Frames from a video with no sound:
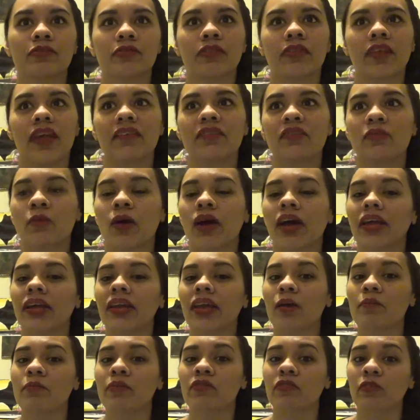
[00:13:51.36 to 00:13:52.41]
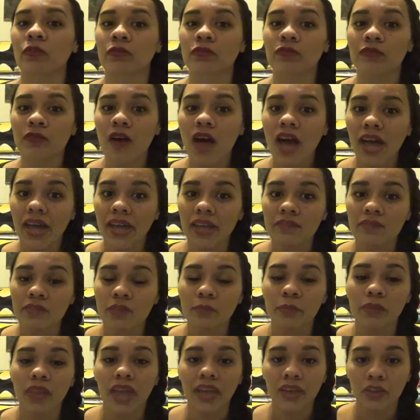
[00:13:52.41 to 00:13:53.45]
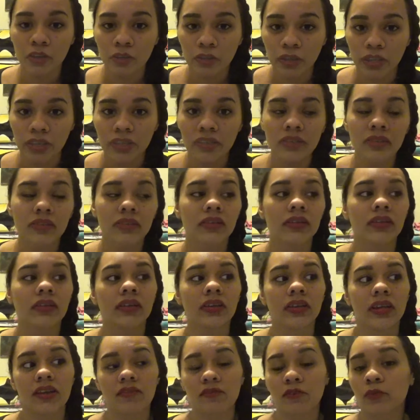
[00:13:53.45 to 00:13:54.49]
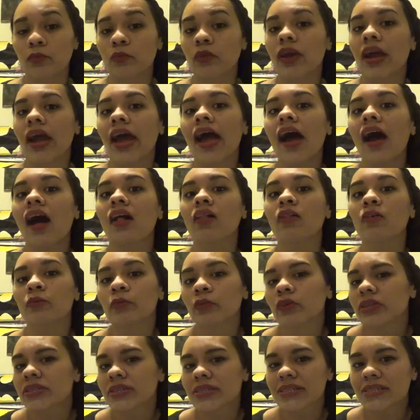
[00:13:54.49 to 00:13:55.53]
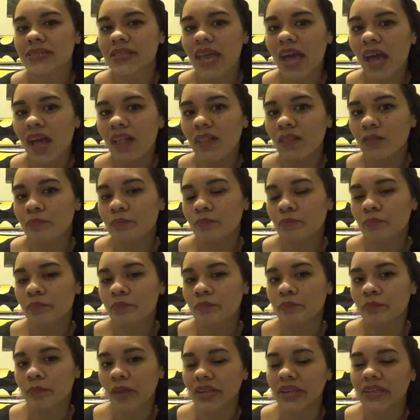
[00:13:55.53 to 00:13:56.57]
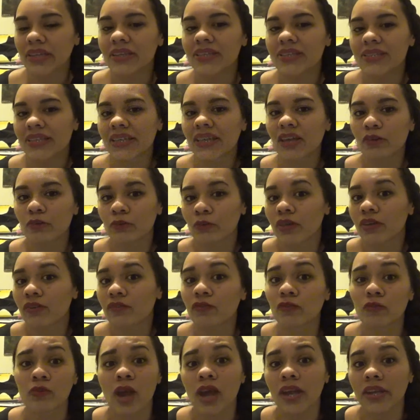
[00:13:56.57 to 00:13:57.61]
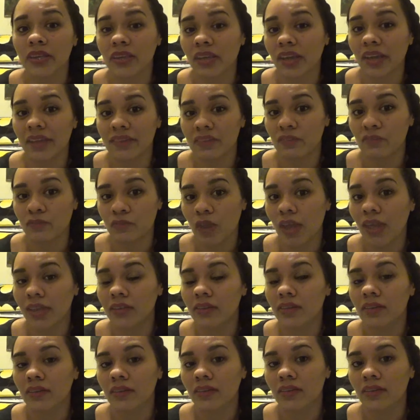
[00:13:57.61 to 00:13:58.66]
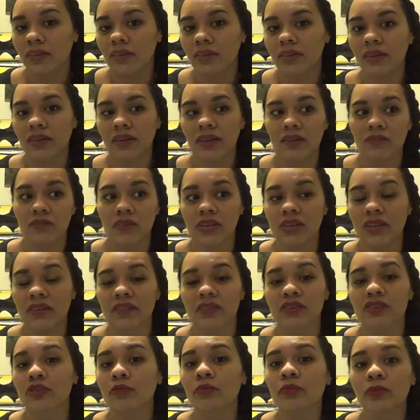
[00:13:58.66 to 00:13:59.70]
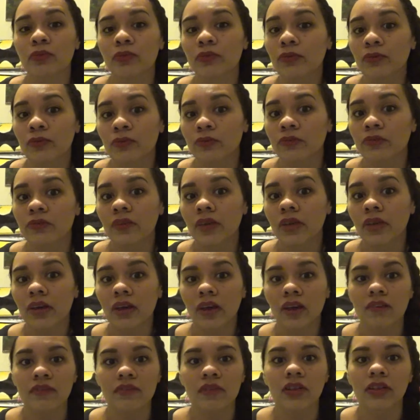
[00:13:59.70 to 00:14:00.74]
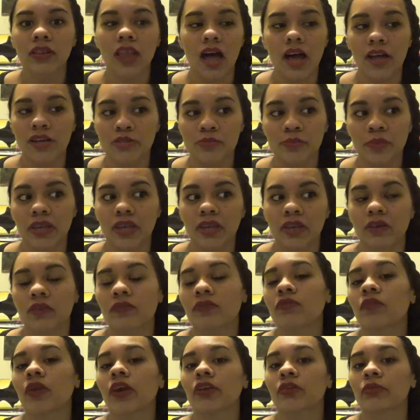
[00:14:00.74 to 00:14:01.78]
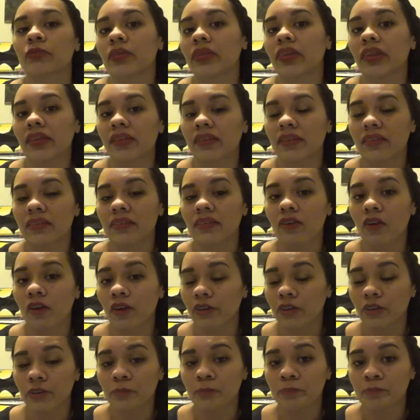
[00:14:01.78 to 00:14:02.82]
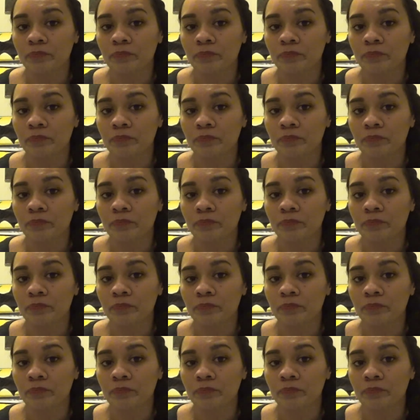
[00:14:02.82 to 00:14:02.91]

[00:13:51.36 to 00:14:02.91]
that's why in episode 5, the Black Hood, if it were Hal, were to tell Betty to get rid of Veronica as a friend, if he doesn't approve of a lodge being a friend with his daughter.